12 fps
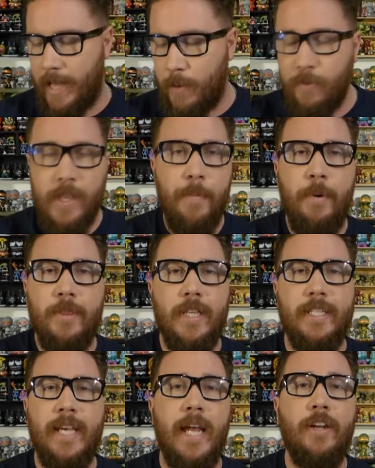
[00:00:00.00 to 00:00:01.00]
Like when they put
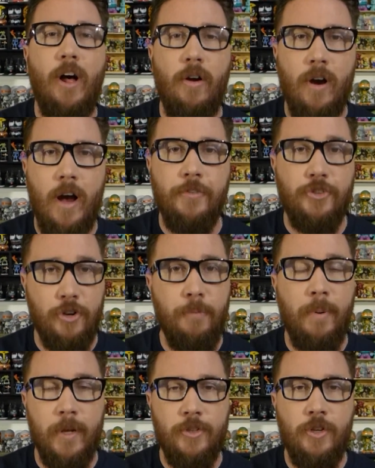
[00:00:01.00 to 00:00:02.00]
the $10 off
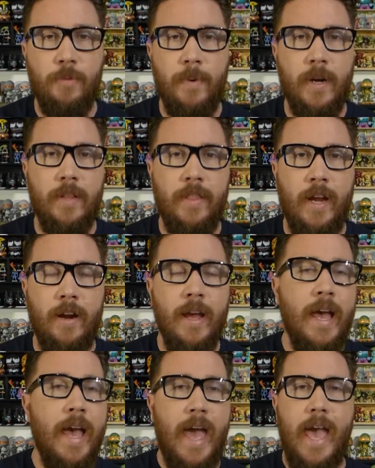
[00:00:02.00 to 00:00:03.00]
Shirt Punch coupon in there,
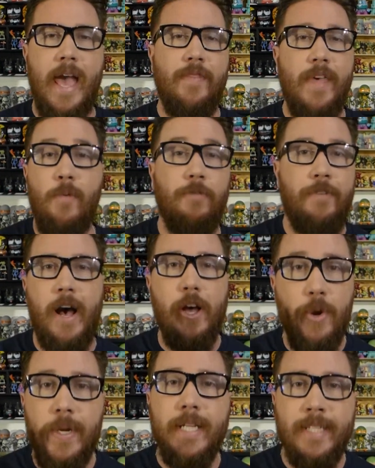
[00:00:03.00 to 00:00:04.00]
and they would
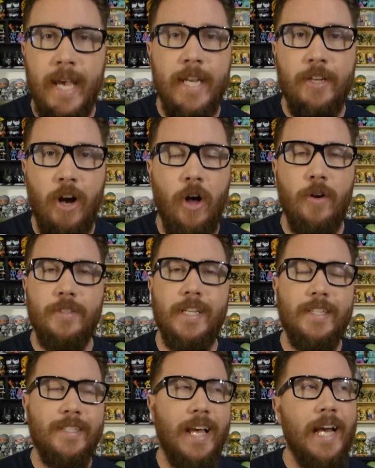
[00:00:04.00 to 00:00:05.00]
value it at $10,
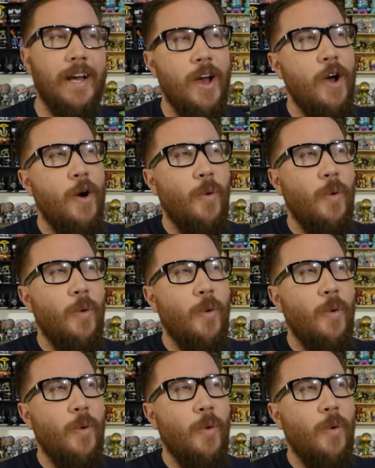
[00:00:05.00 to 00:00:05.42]
and it's like,